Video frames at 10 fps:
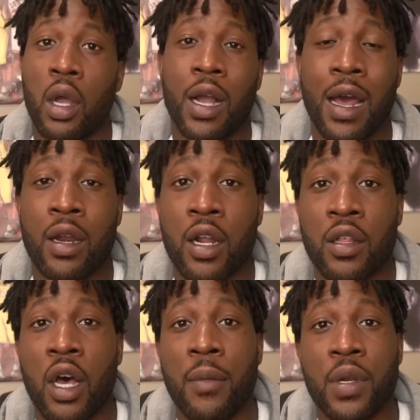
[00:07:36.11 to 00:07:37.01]
got
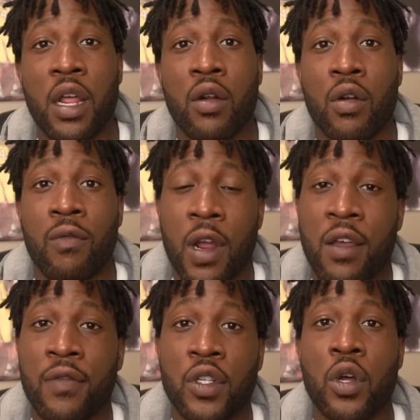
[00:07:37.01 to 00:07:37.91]
another update on the
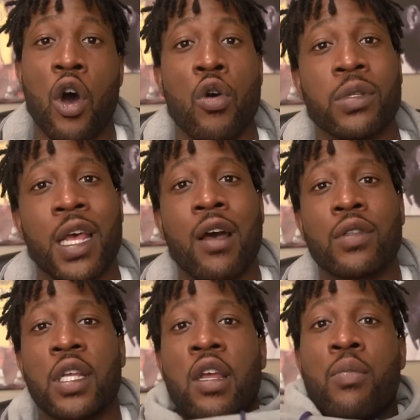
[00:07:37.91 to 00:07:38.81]
Ravens,
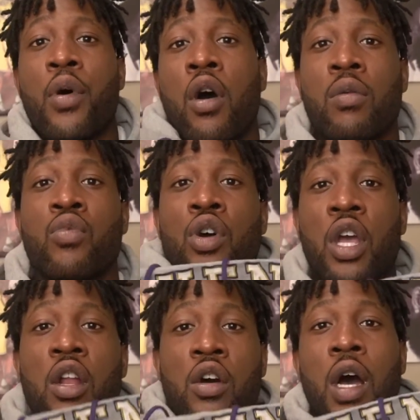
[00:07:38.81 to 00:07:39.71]
hometown team, Baltimore.
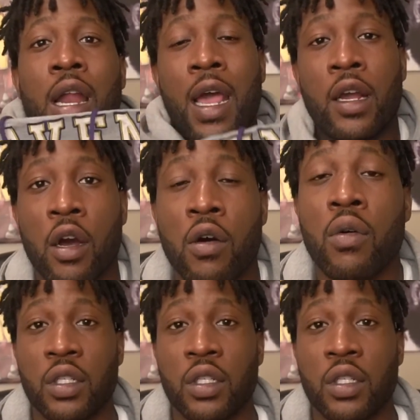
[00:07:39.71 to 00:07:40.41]
Y'all know how that go.